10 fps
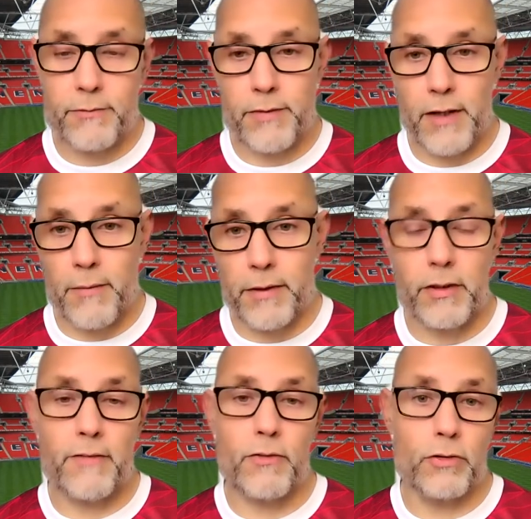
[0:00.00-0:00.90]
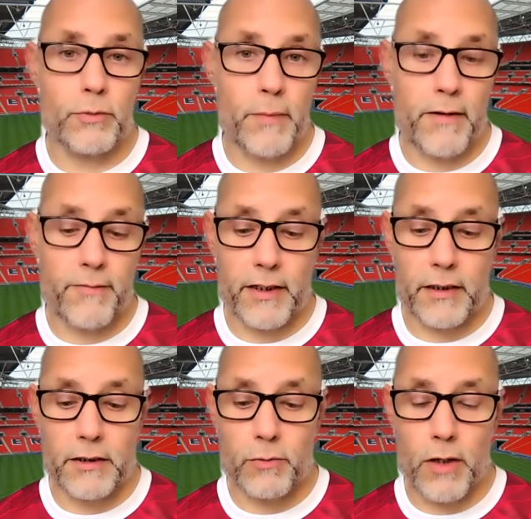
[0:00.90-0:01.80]
Fleming, although of course Beth
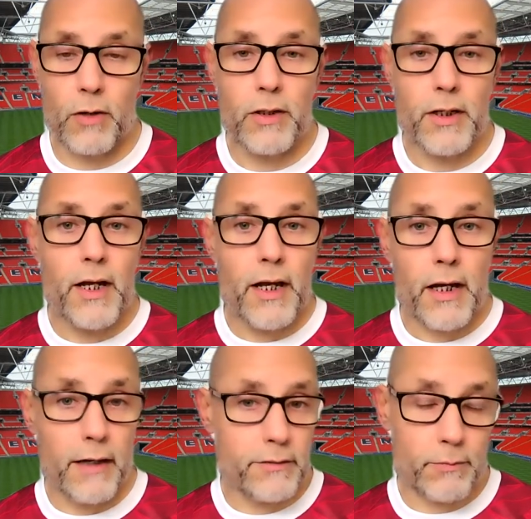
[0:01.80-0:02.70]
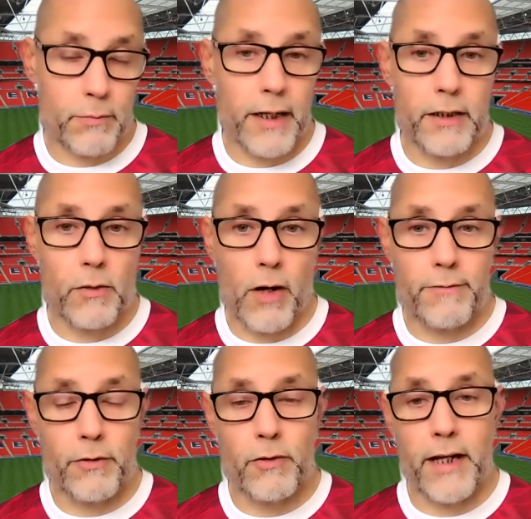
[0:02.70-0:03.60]
England as well has played quite a
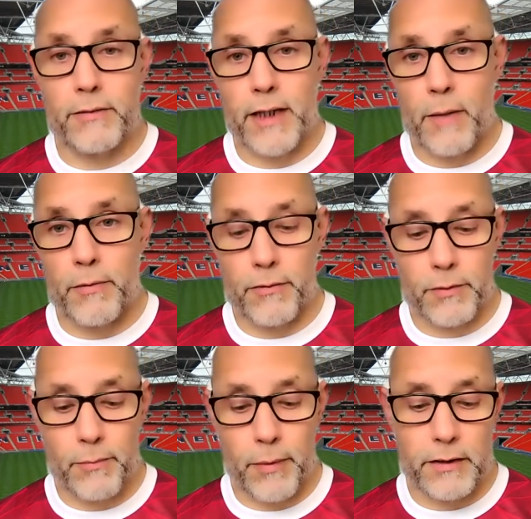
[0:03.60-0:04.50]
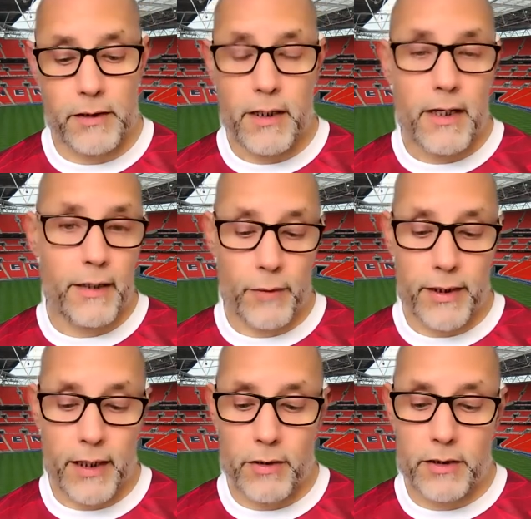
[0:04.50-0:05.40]
few games coming off the bench, and we
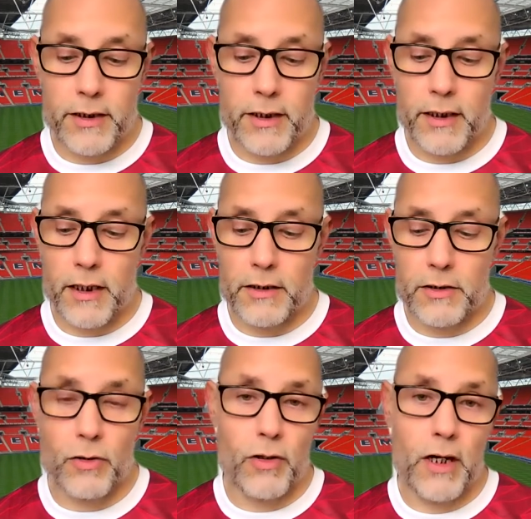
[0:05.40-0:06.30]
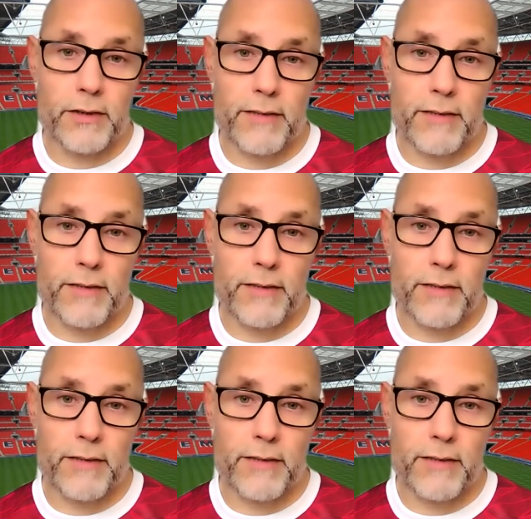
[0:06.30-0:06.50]
know that she can score goals.